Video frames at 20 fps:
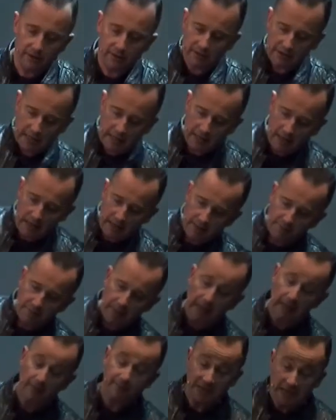know, on the
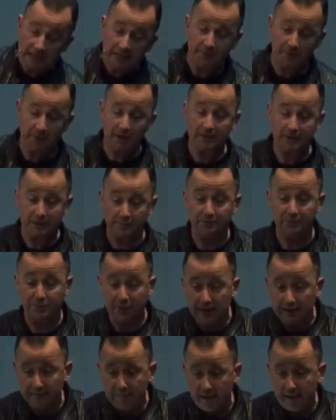bottom. Thanks for that. I didn't
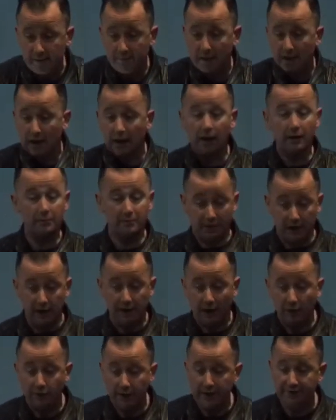break my, my arm, but I,
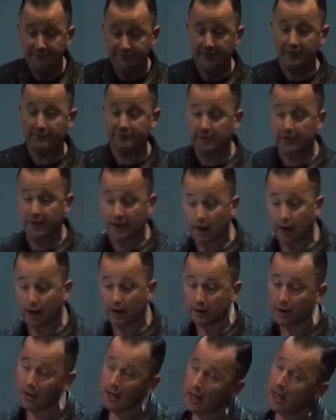I really fell very
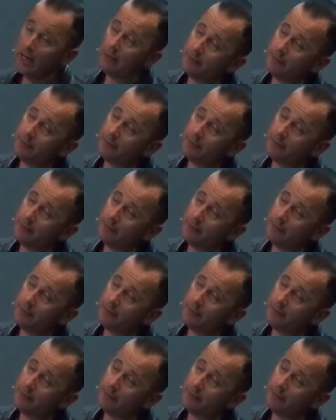hard. I